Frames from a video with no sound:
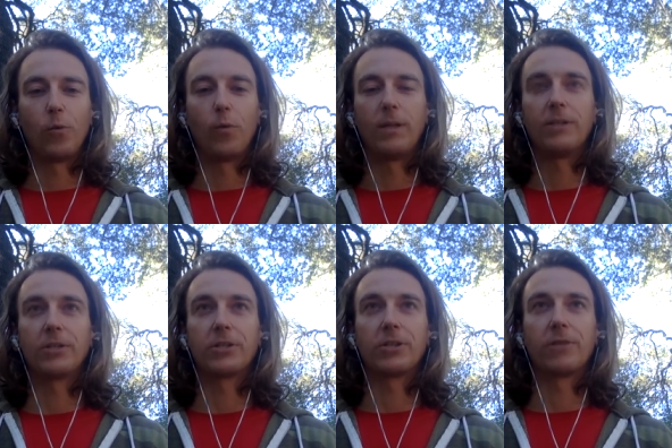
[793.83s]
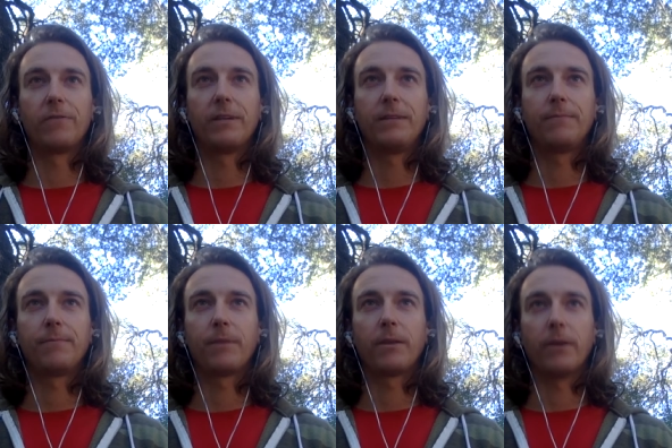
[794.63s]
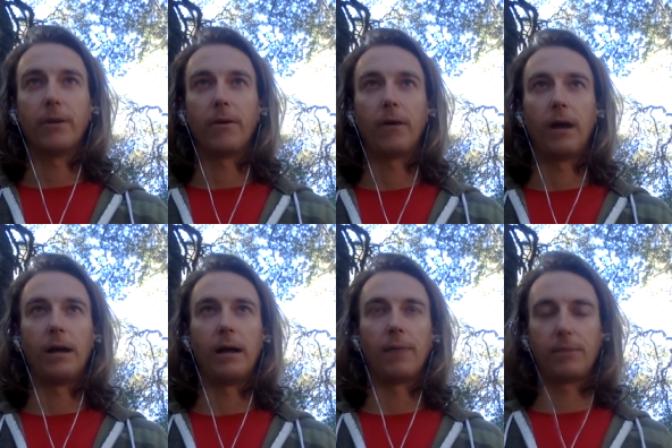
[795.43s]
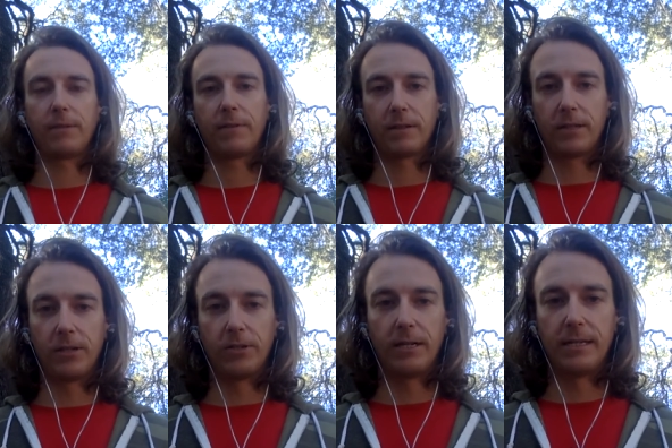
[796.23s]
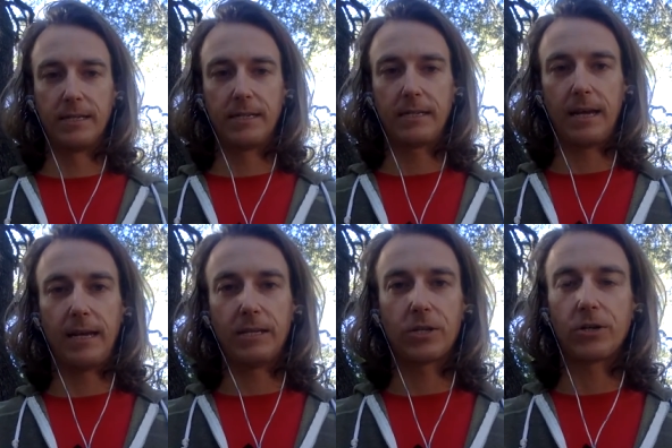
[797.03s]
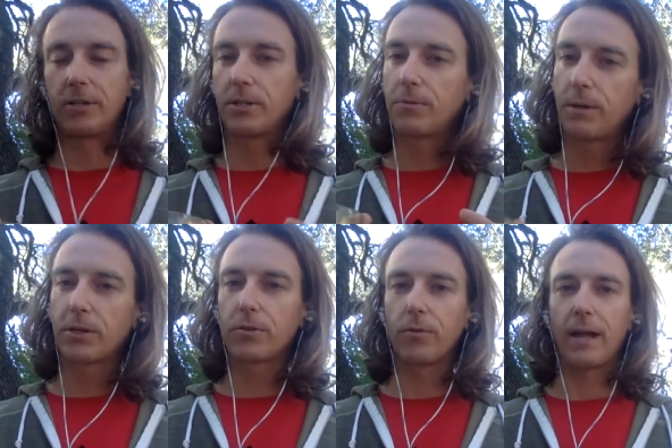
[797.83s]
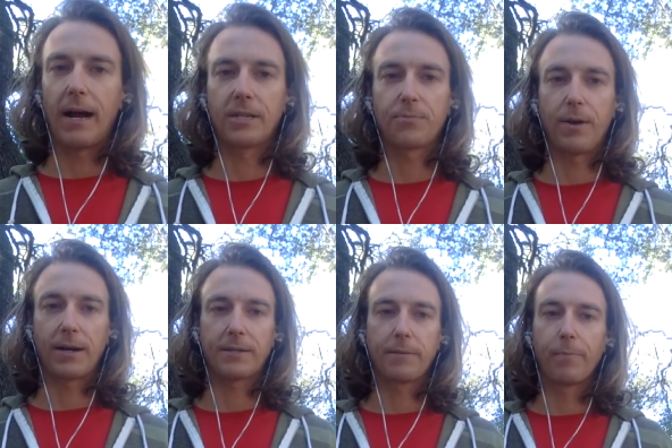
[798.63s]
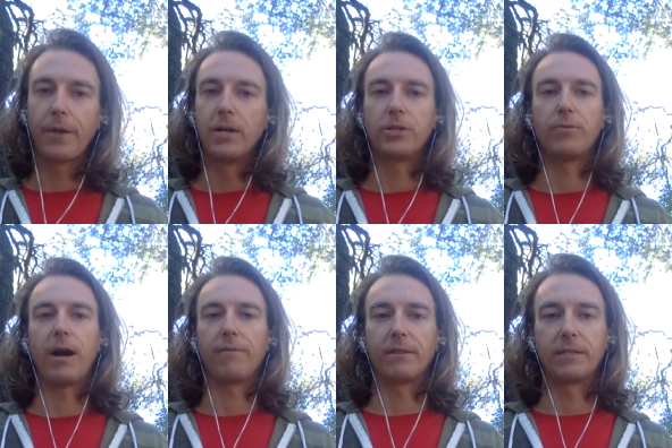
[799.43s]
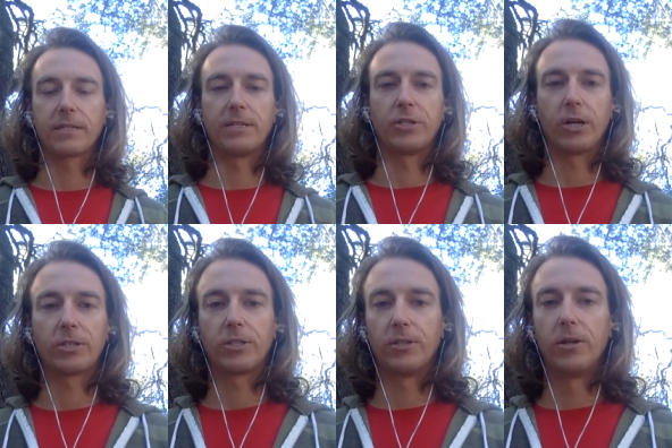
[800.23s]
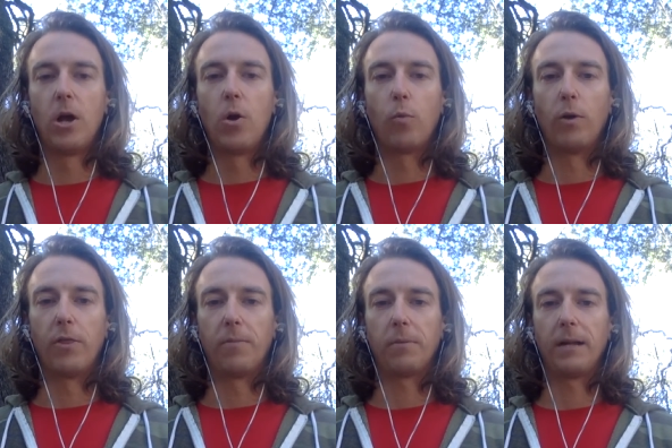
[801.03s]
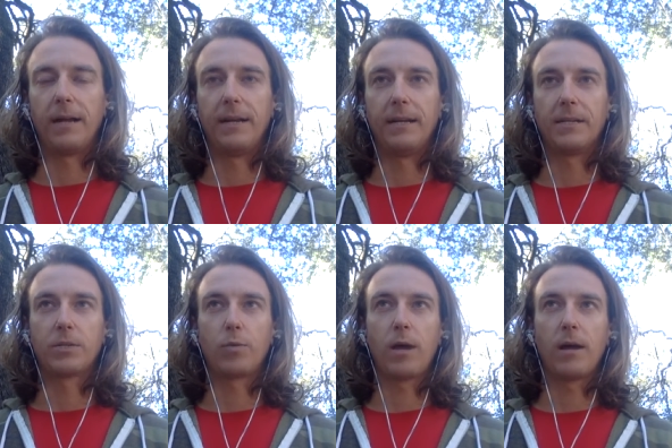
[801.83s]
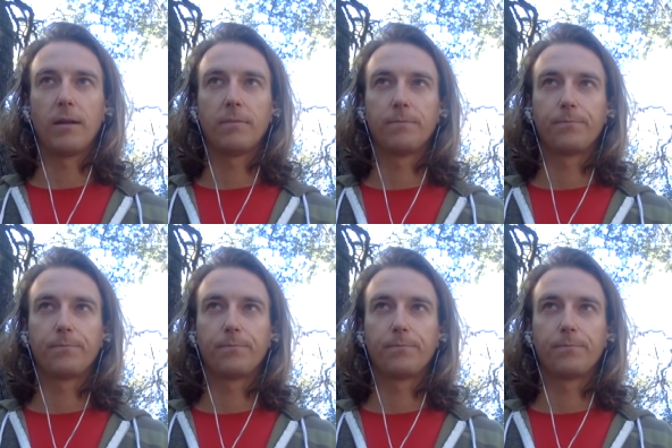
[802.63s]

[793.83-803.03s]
when you're surfing, you know, I, I, believe that there is a certain spiritual aspect to having this conjunction with the planet as well,